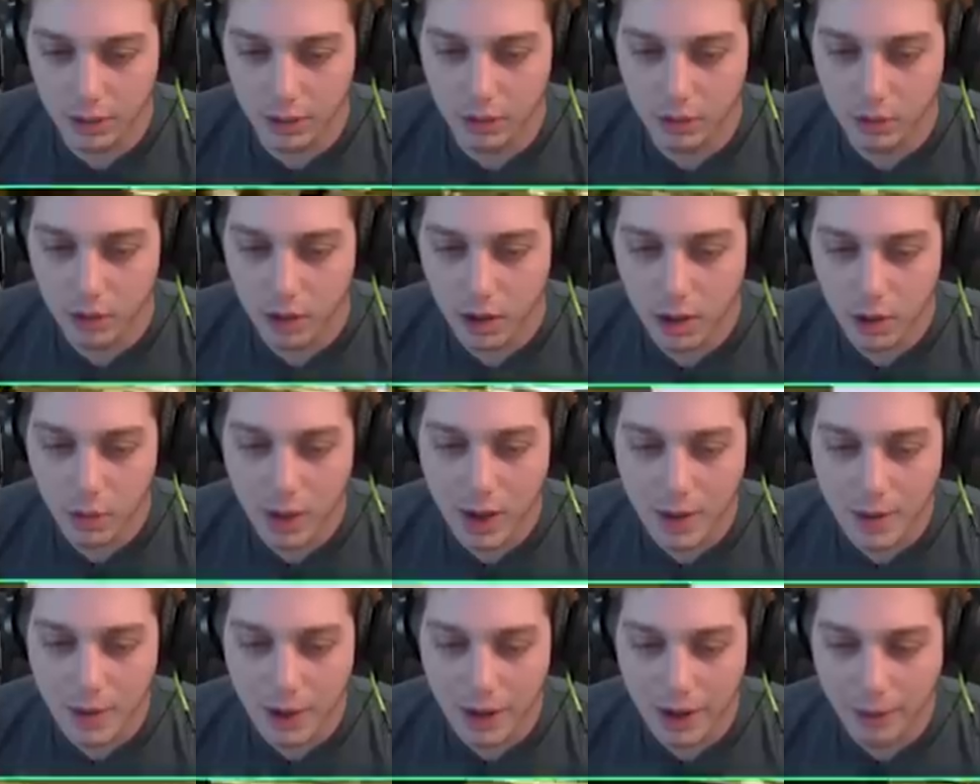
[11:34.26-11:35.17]
Oh,
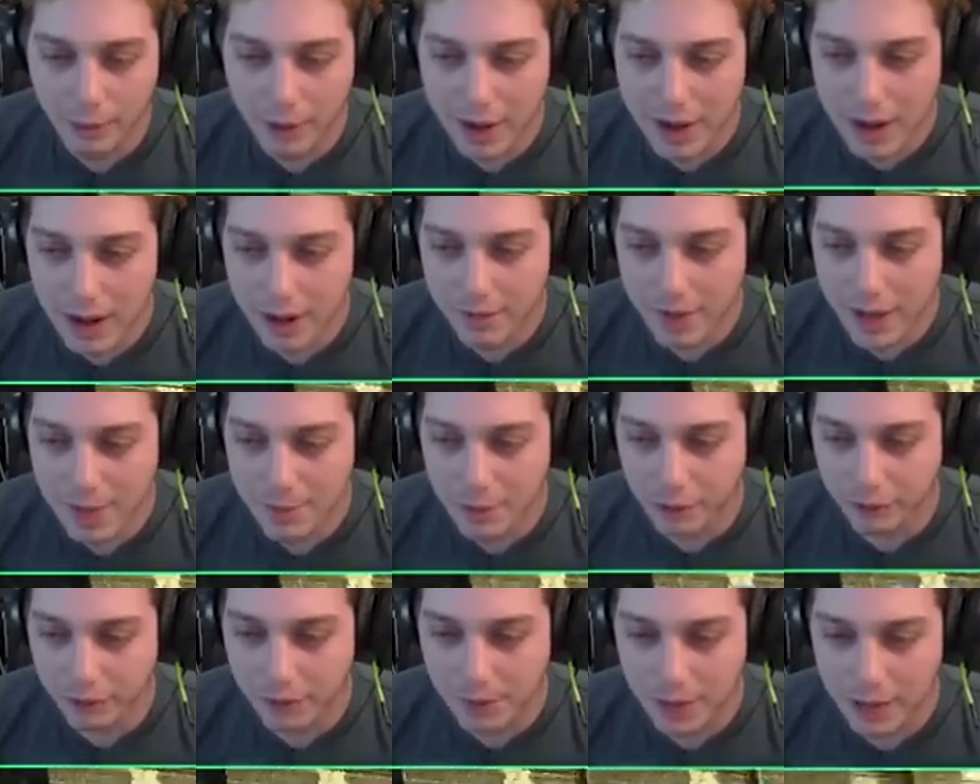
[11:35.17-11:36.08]
wow, I ran out of
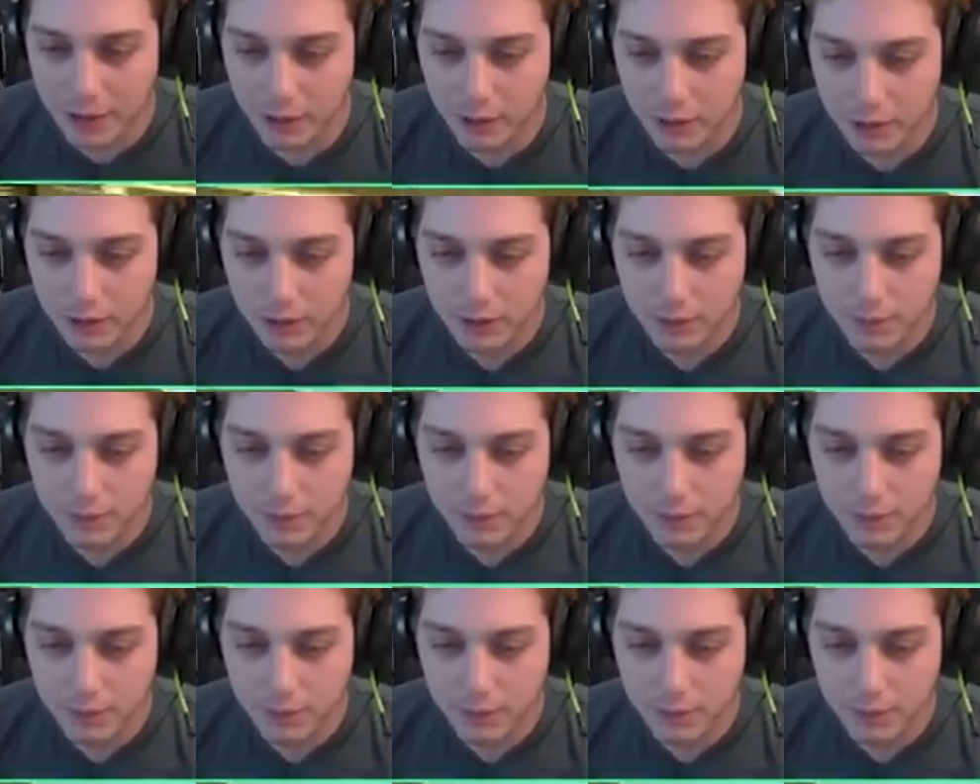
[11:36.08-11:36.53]
ammo somehow.